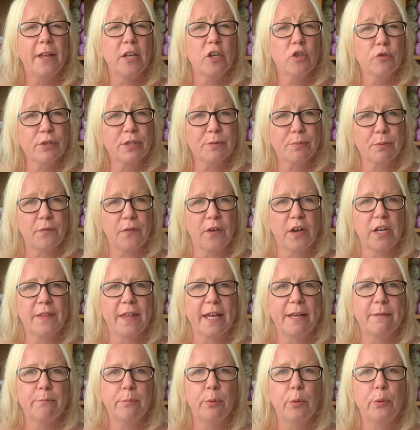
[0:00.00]
always provide
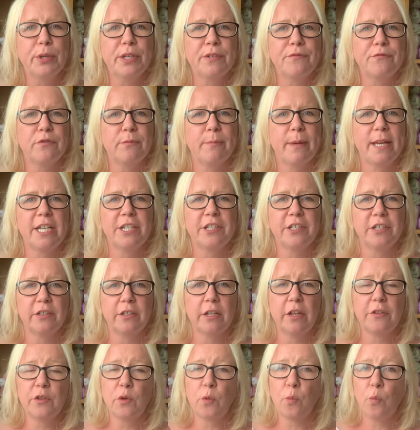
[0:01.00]
that important information,
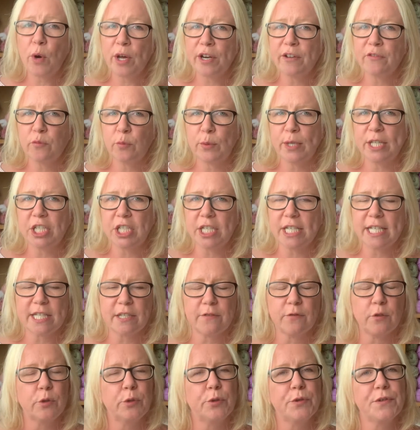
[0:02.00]
one of which is
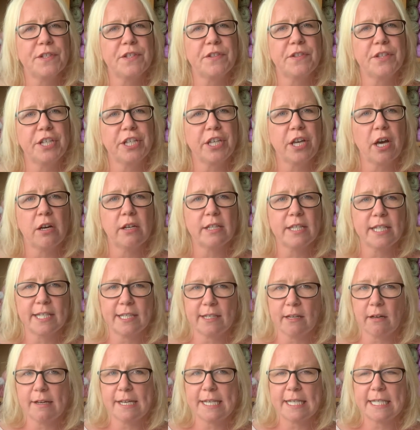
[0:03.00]
of course the yarn
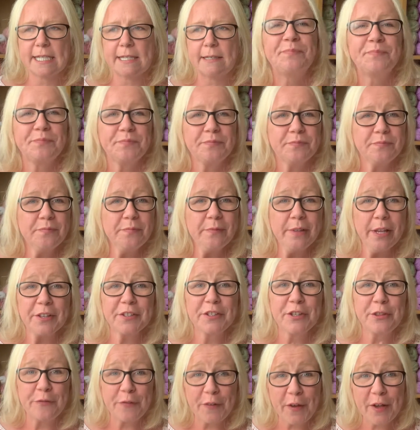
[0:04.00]
size.
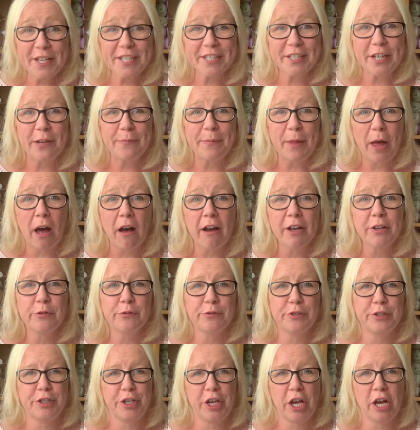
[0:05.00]
So the first time that I
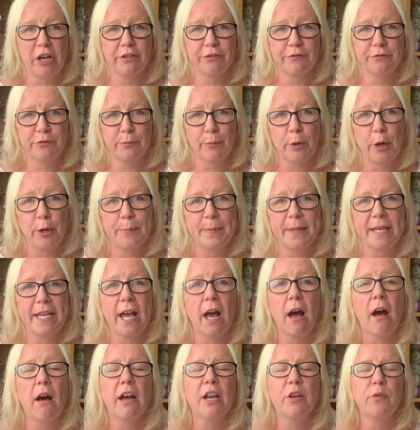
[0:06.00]
ordered yarn from Hobbii,
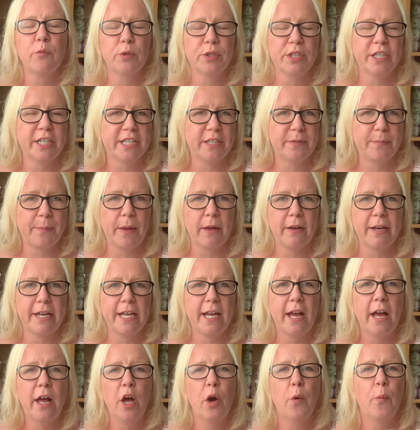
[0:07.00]
I wanted to buy
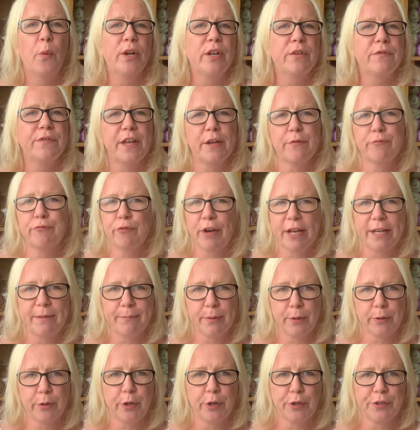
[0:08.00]
one of their
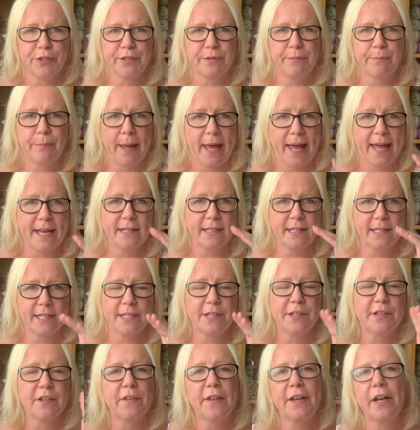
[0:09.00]
rainbow cotton packs.
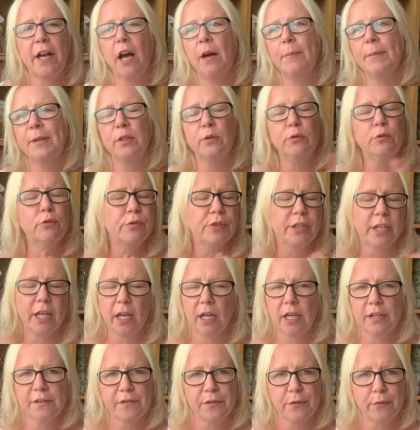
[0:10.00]
So they come in all the
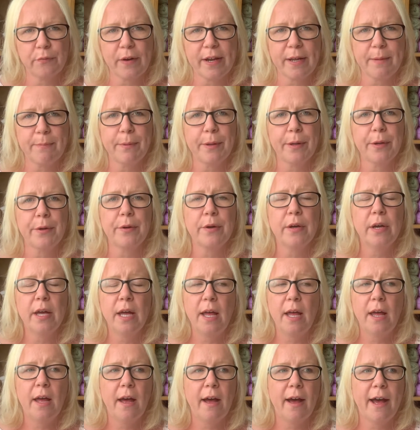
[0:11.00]
colours of the rainbow,
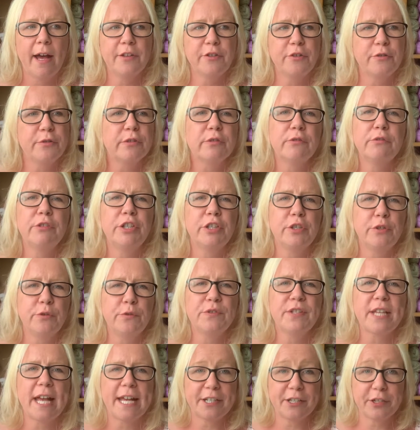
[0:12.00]
and you can use
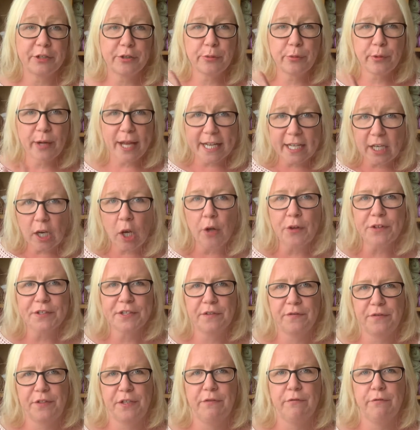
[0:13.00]
that to create lots
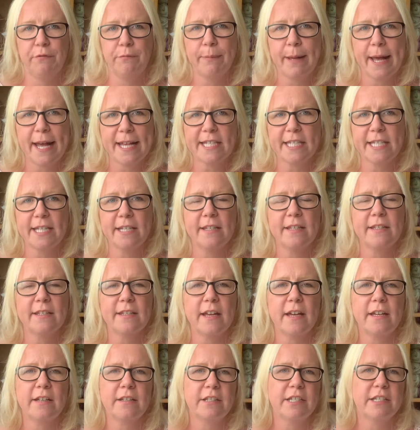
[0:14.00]
of different patterns
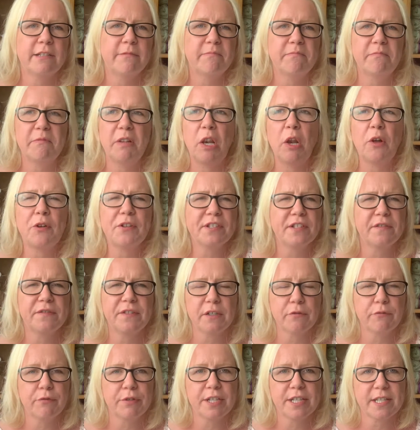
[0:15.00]
and lots of
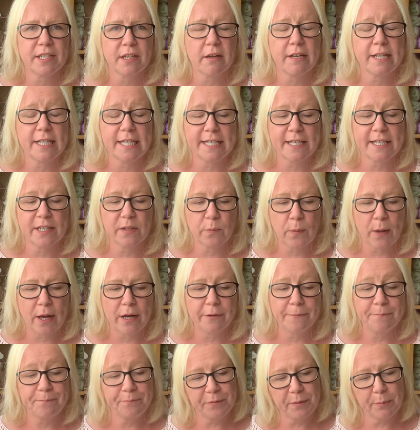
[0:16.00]
different designs as
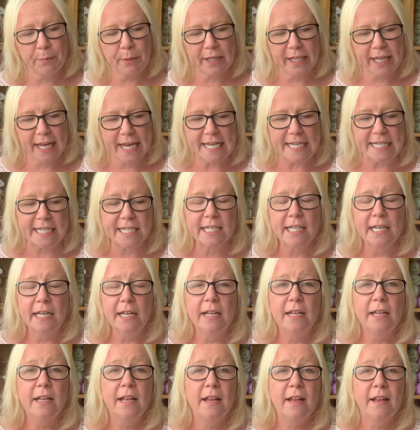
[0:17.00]
well, in my case.
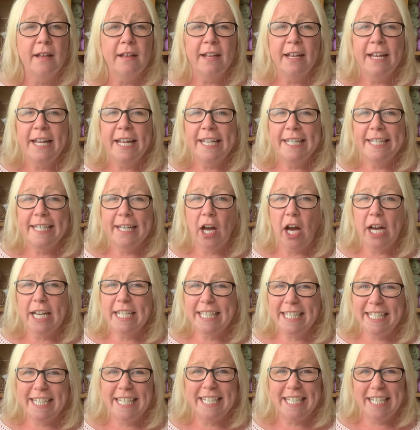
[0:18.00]
I
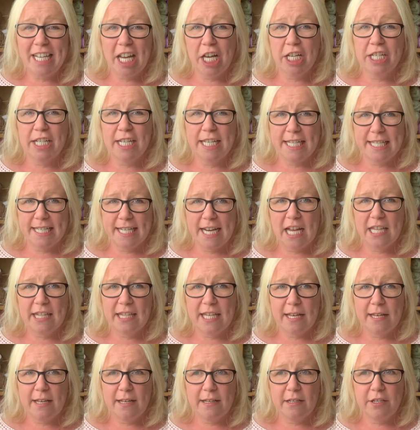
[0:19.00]
didn't understand
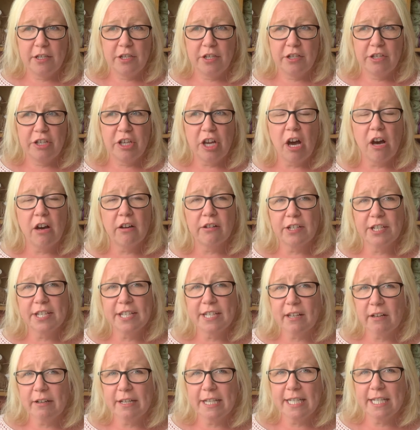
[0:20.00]
their yarn
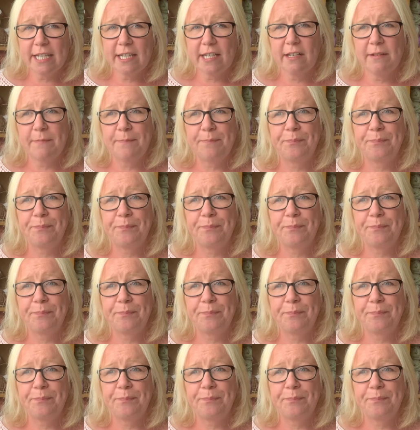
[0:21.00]
sizing,